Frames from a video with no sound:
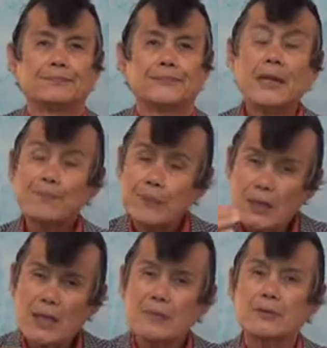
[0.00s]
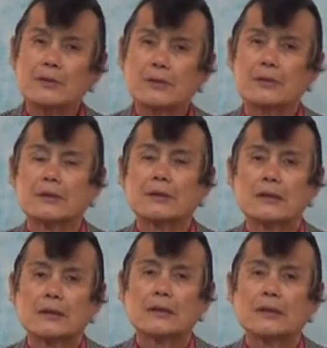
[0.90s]
They believed
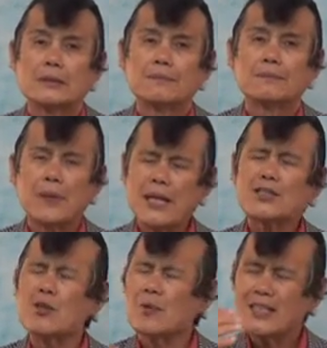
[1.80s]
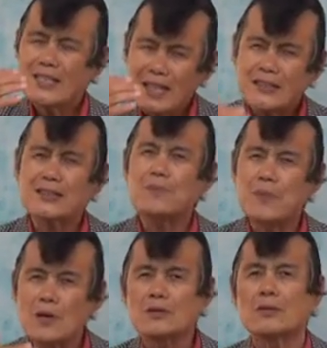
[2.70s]
Passover is just a
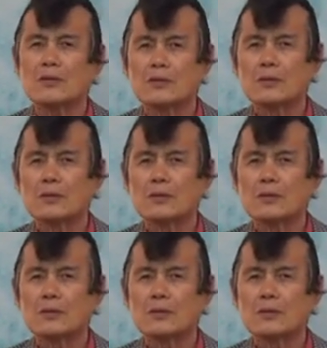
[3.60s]
person.